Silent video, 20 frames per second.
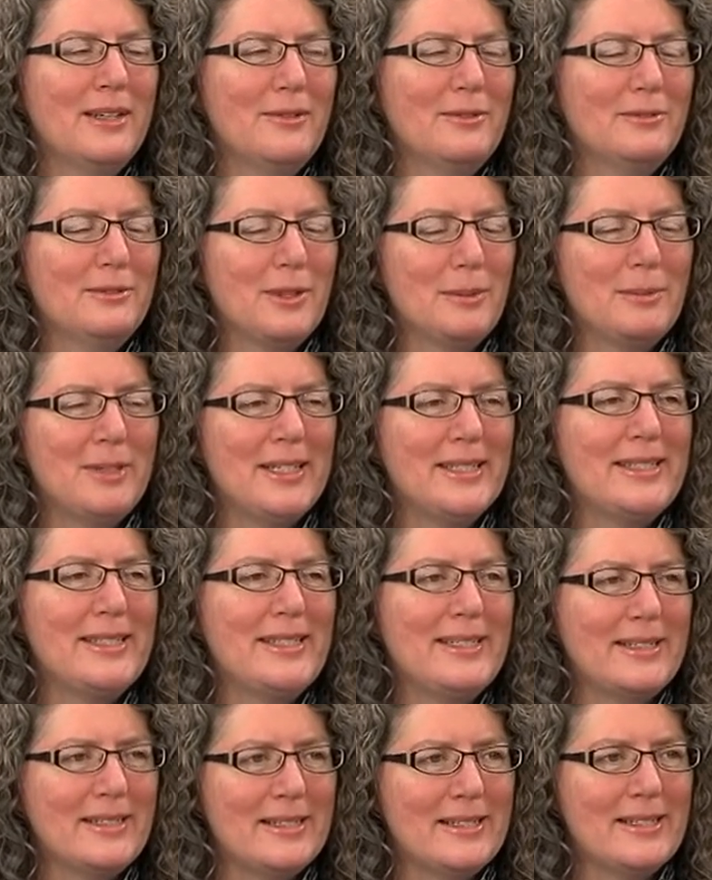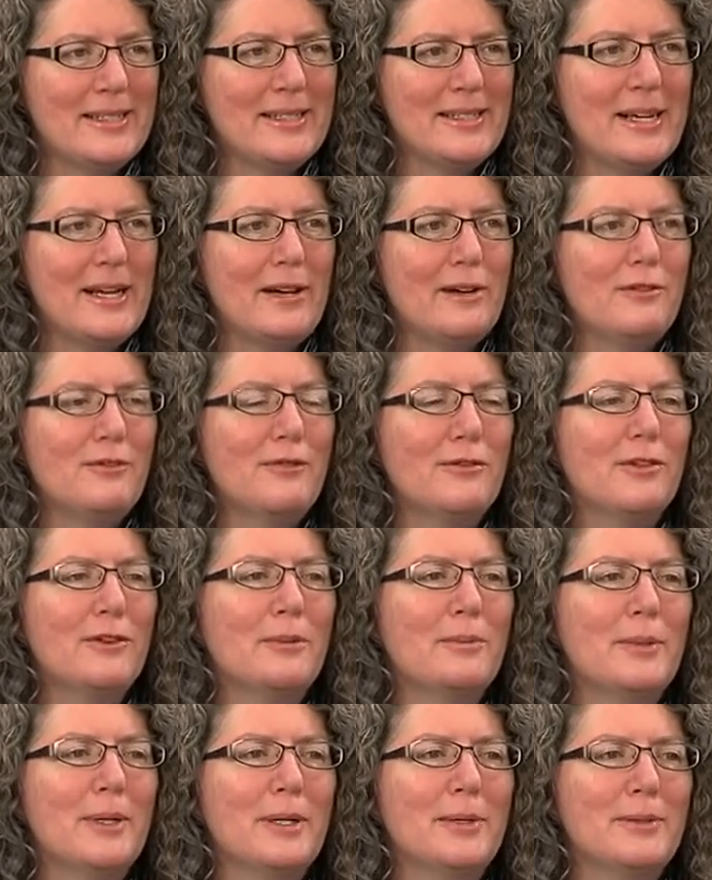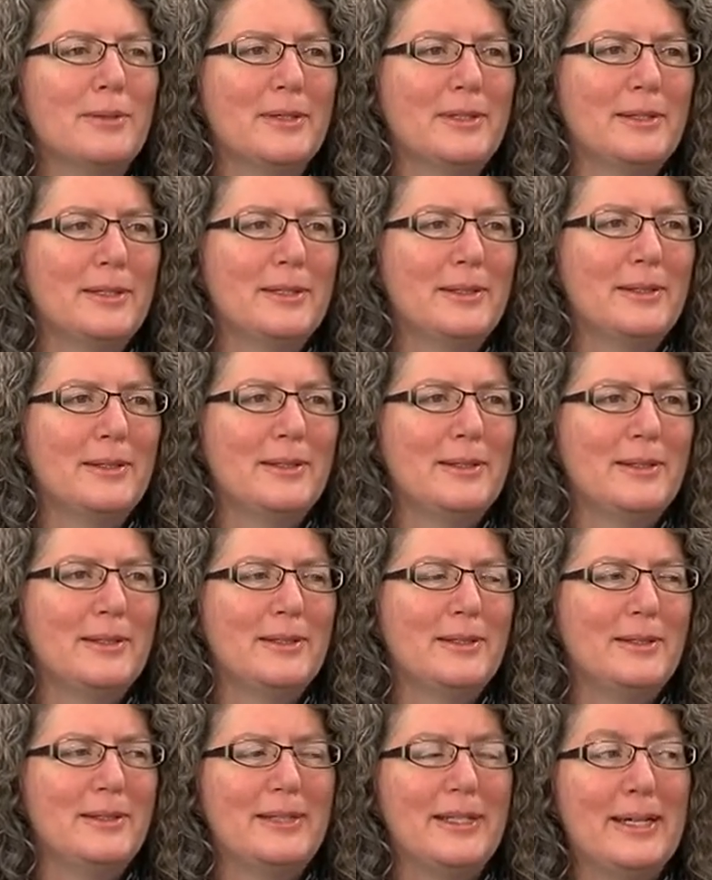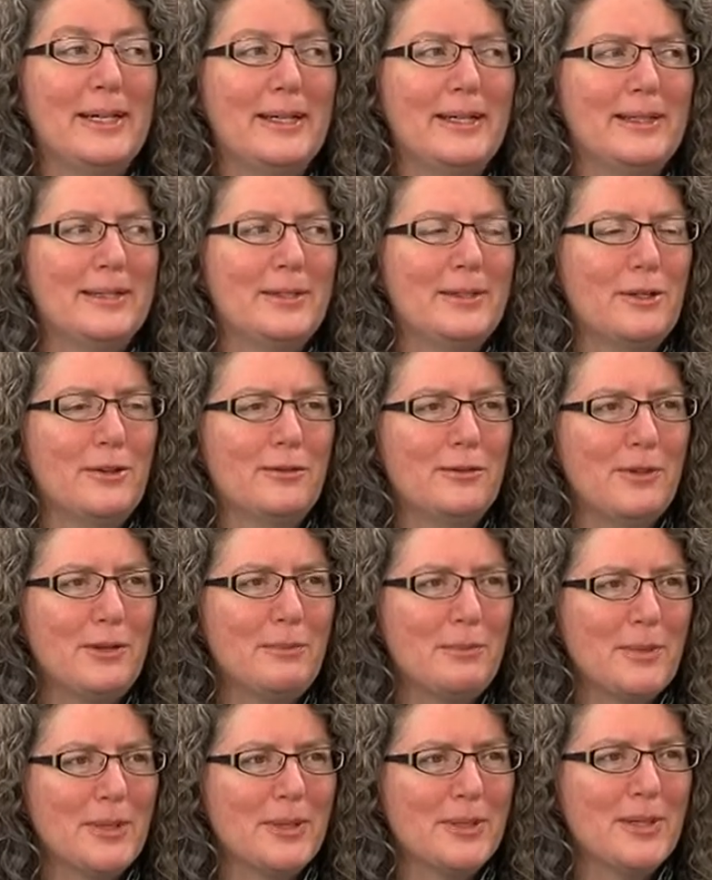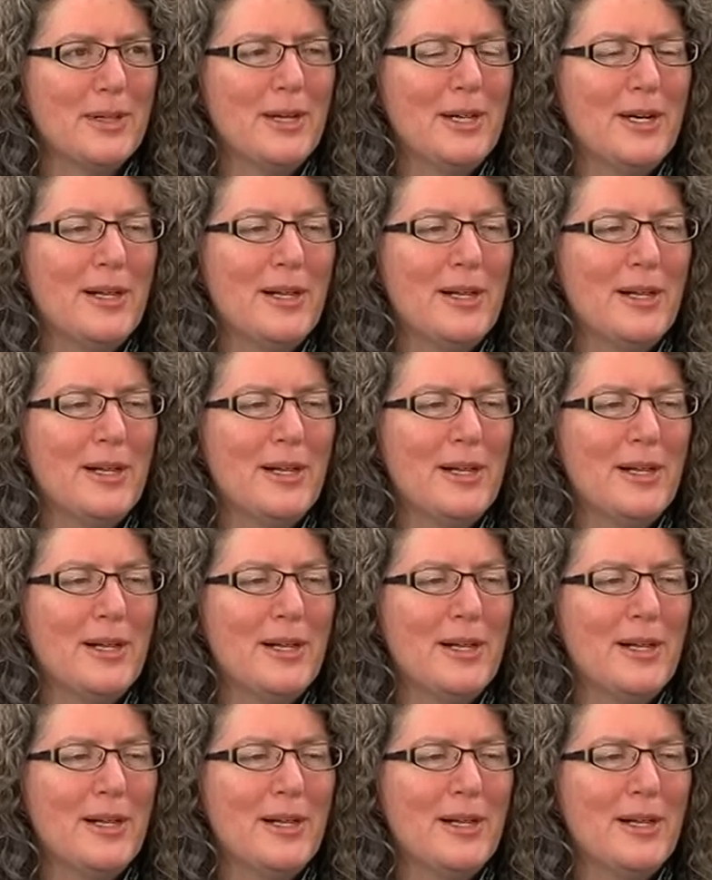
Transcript: reminiscing as a staff about a, a, day in November